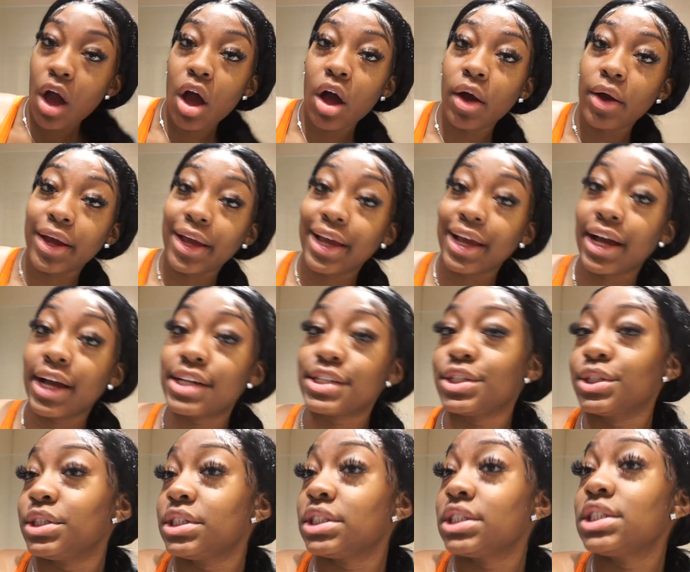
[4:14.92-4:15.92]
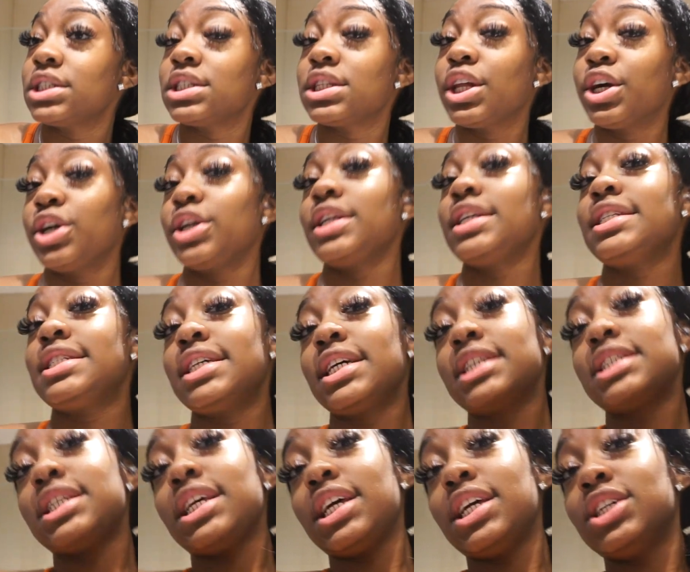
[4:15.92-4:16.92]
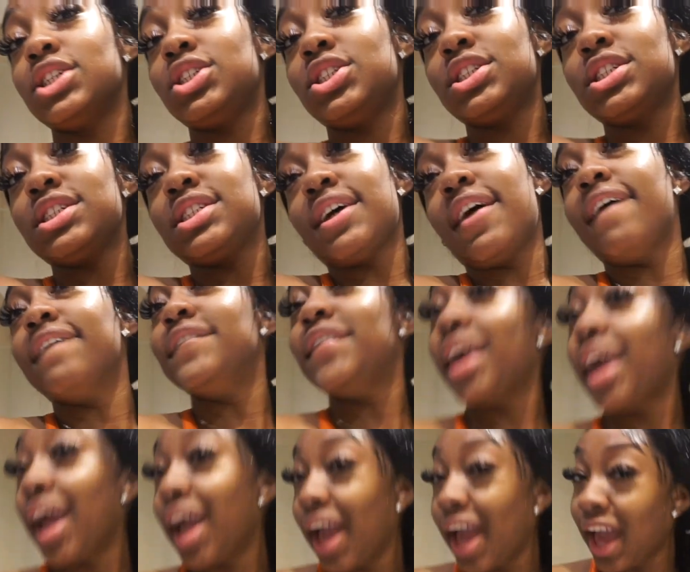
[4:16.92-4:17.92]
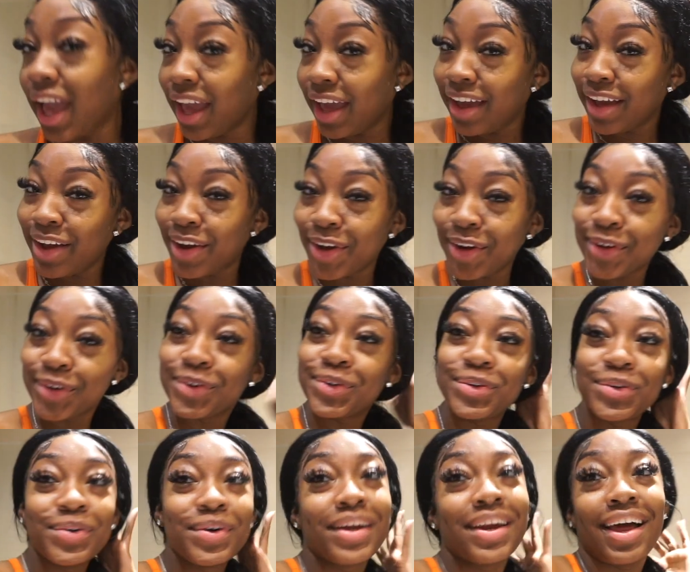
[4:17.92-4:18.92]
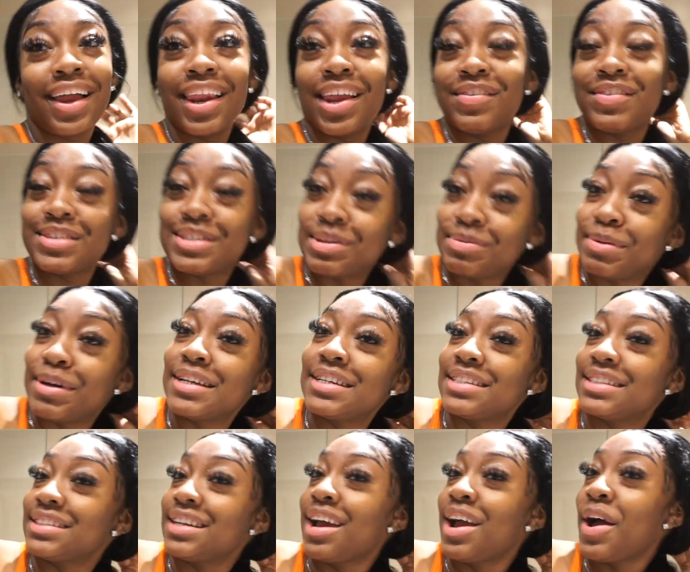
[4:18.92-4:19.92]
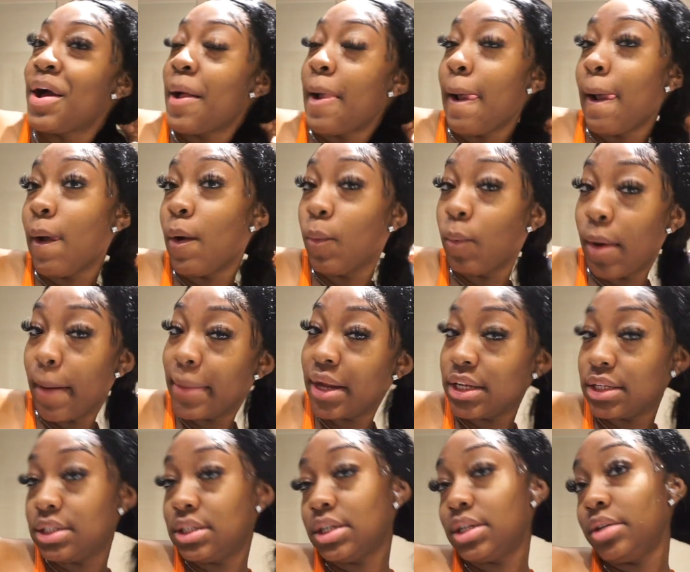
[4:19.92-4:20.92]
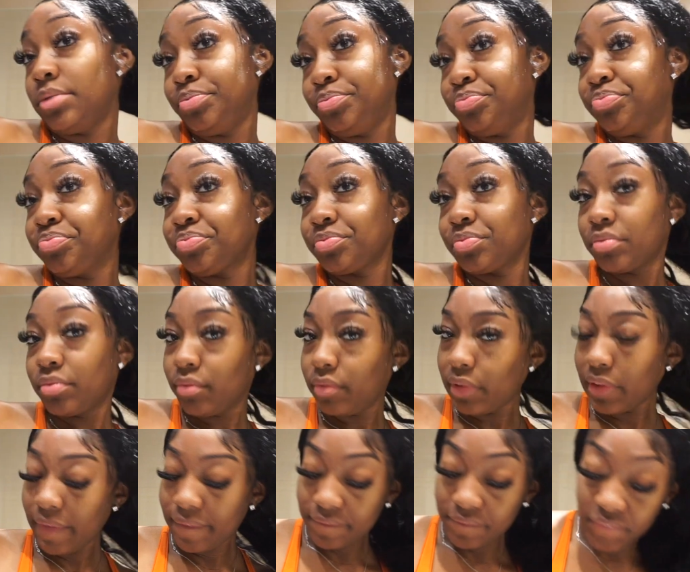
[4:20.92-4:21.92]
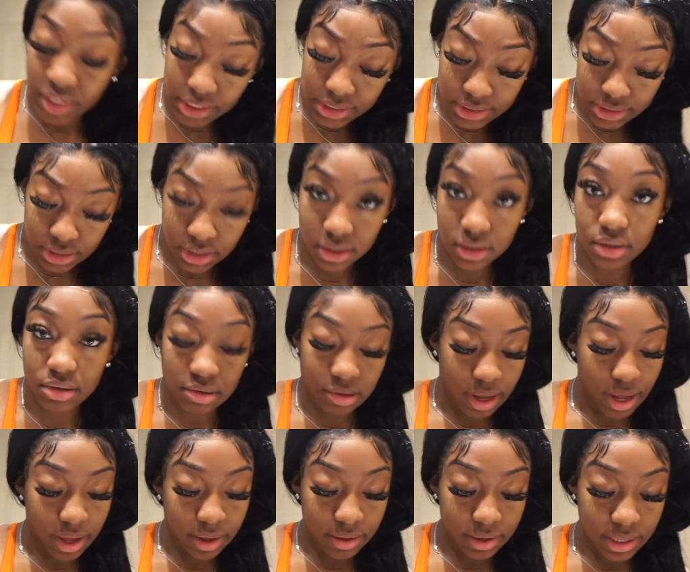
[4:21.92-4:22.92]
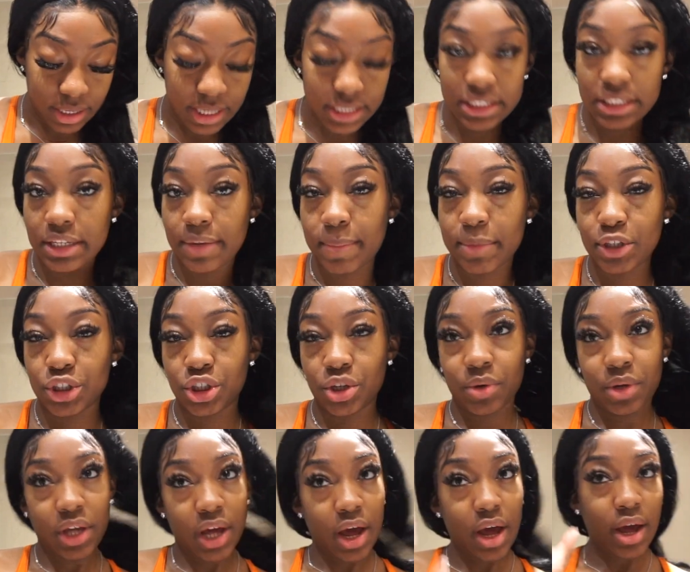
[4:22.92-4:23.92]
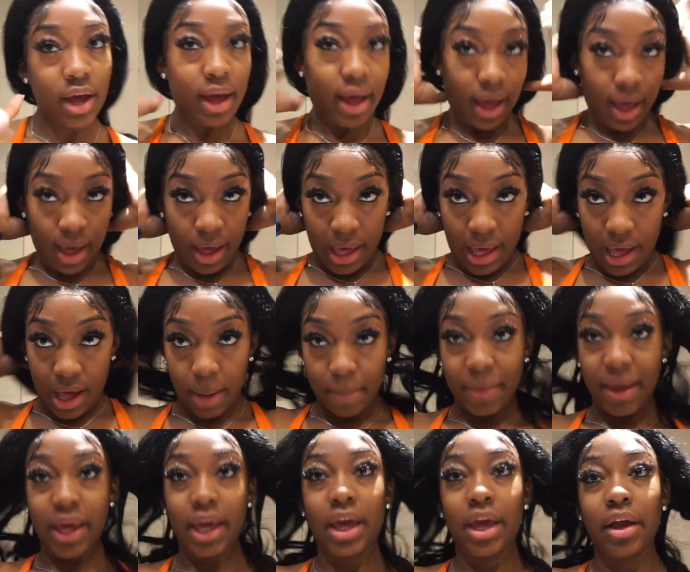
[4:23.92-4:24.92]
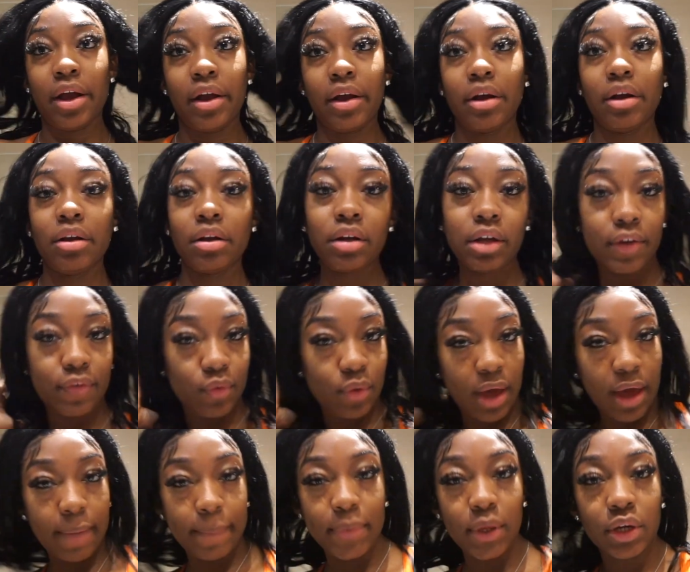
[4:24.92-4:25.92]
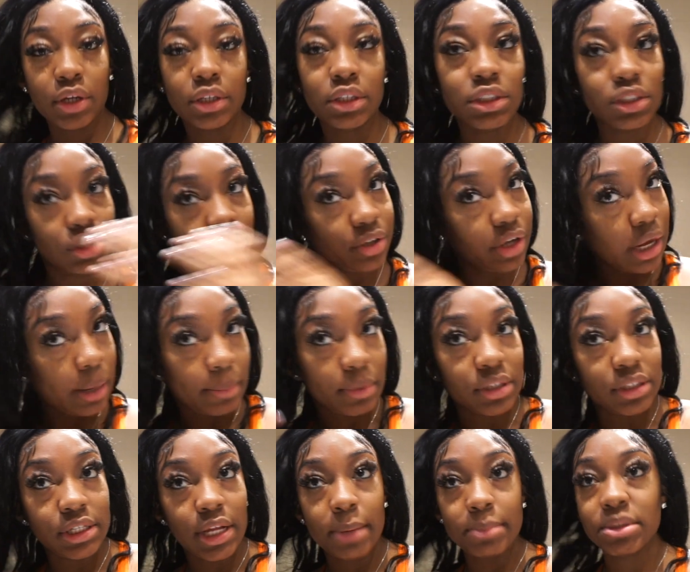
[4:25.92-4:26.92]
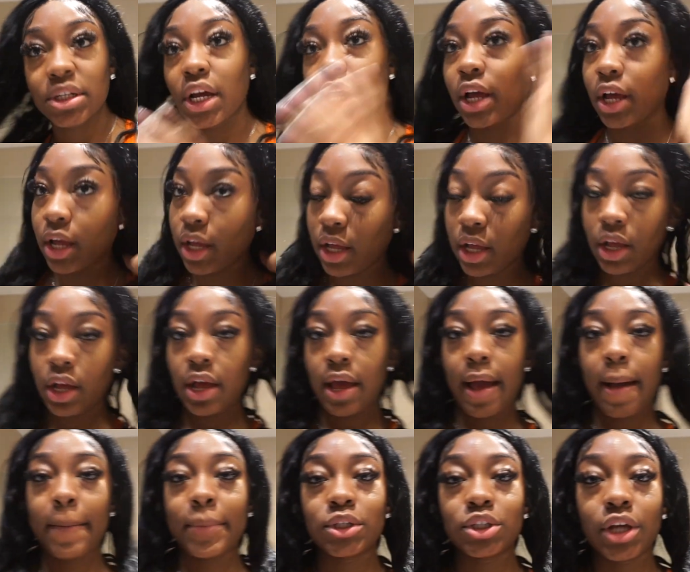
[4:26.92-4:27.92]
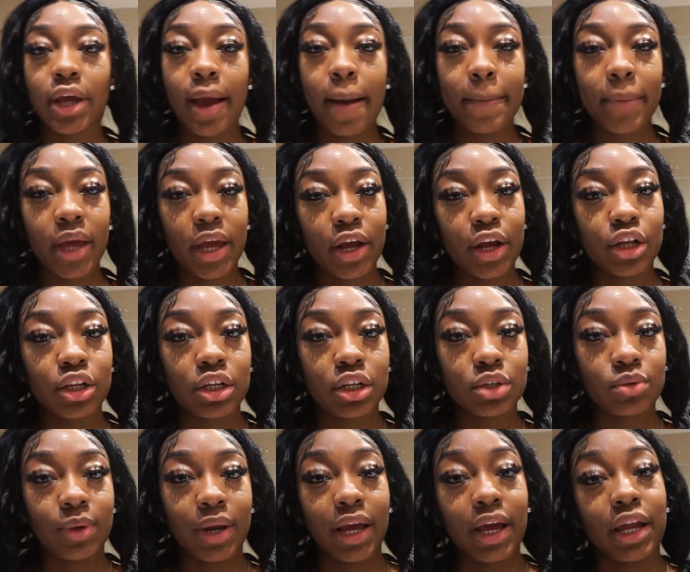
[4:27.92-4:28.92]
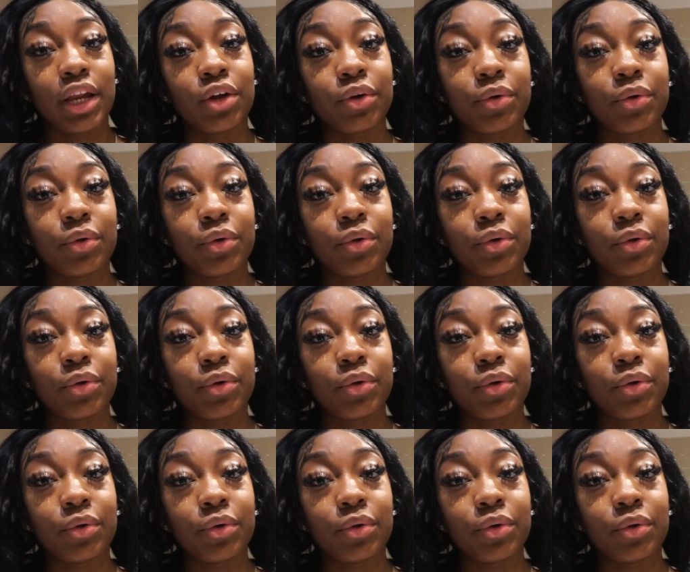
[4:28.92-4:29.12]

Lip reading: Okay guys, so this is 36 inches of hair. Ooh, and I love it so much. We're about to fix it, okay? Cause I'm gonna show y'all how my hair, if you have me on Instagram or Snapchat, I'm gonna show you how my hair looked when I got it